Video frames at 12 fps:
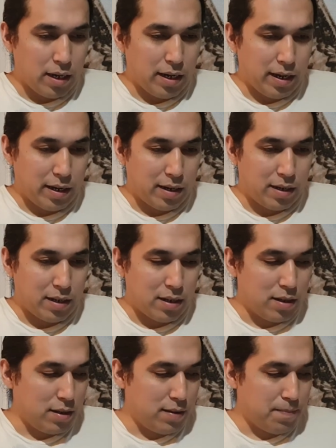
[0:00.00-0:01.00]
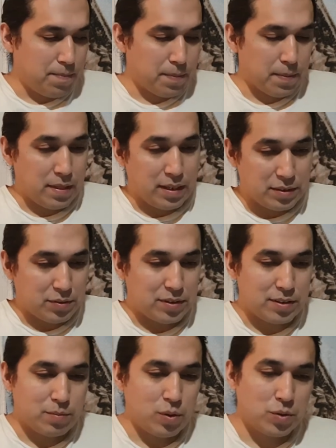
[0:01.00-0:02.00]
And this was
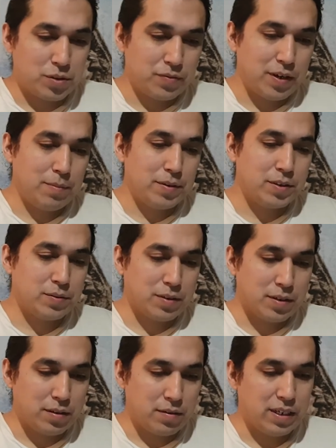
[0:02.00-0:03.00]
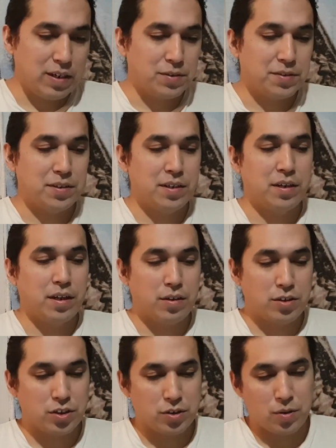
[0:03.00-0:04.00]
his most famous one. He also did another
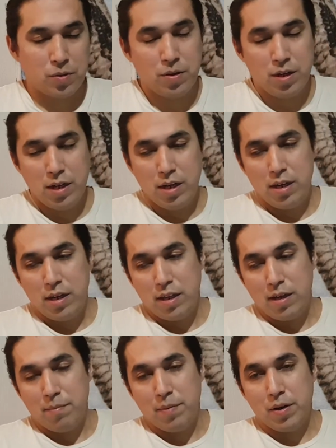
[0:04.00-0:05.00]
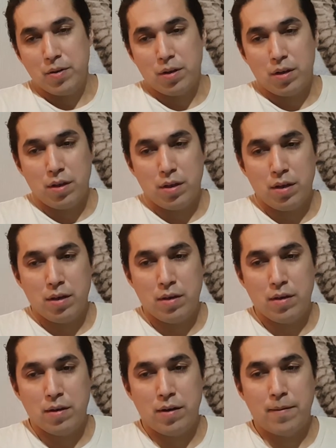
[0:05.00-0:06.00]
show about,
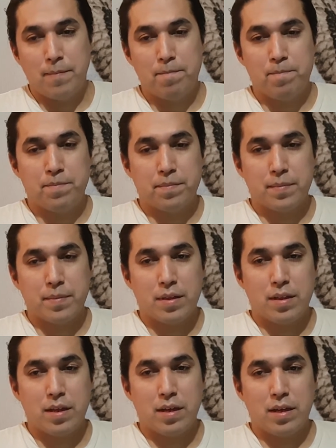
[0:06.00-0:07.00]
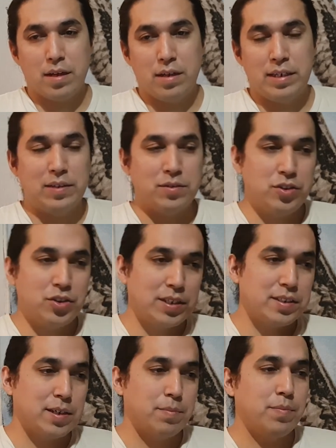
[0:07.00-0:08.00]
um, and he would
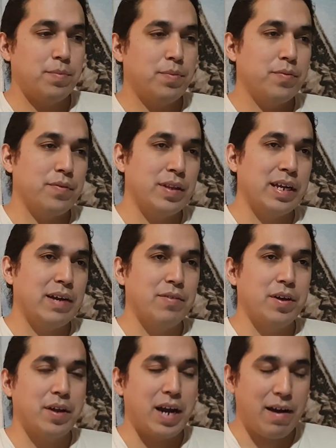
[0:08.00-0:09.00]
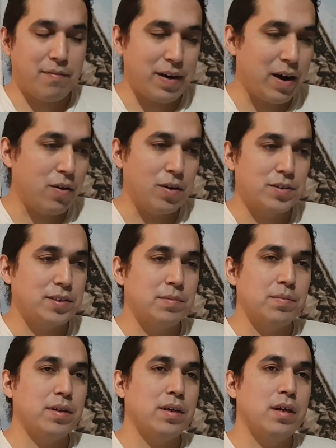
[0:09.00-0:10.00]
dress up like every other half hour or
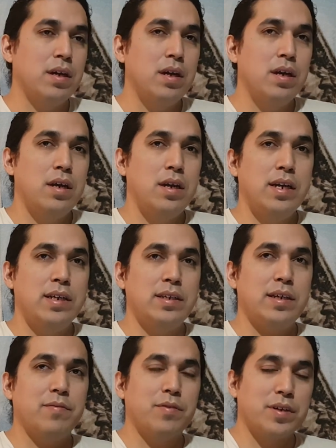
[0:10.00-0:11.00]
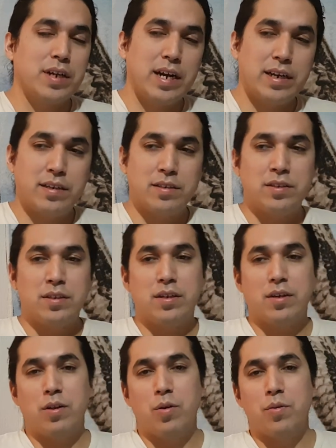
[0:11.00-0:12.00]
something in different kind of
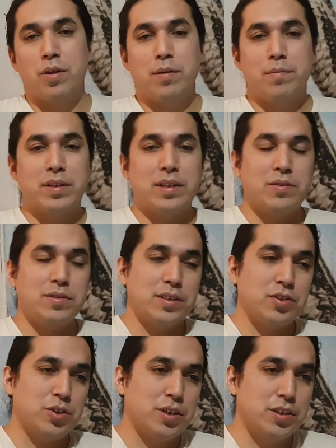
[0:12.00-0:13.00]
clothing, but there's like